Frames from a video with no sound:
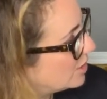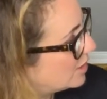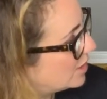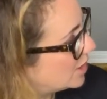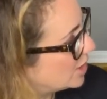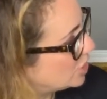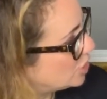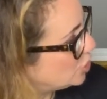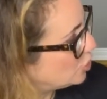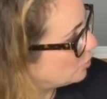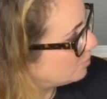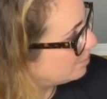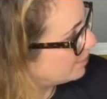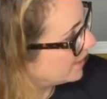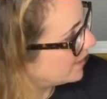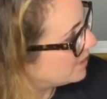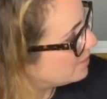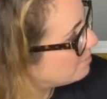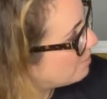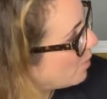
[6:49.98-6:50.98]
can you
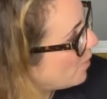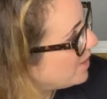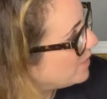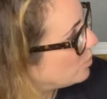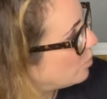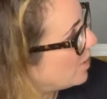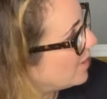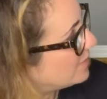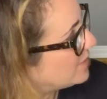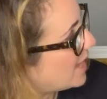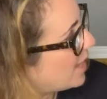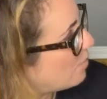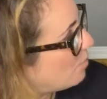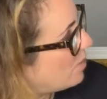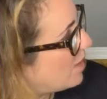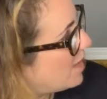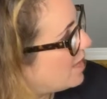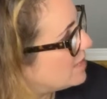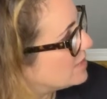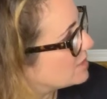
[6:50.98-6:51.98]
pinpoint what that
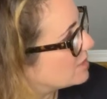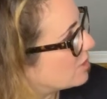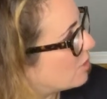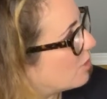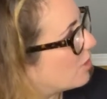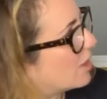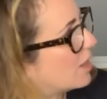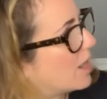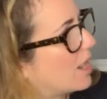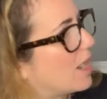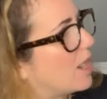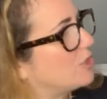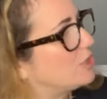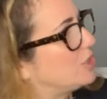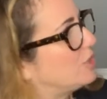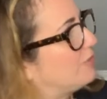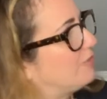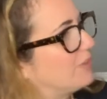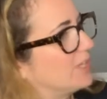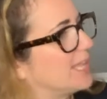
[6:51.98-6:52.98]
was, or do
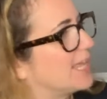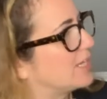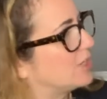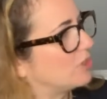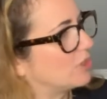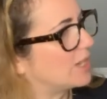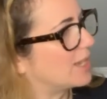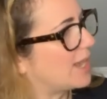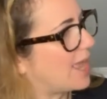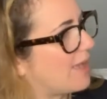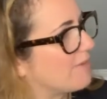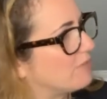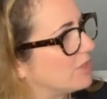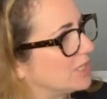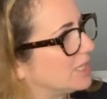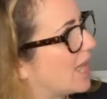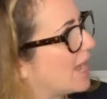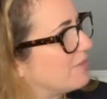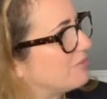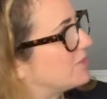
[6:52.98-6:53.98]
you feel like you're going to have a
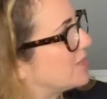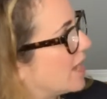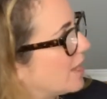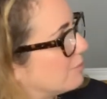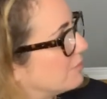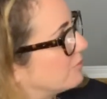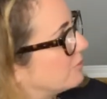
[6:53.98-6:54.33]
lifetime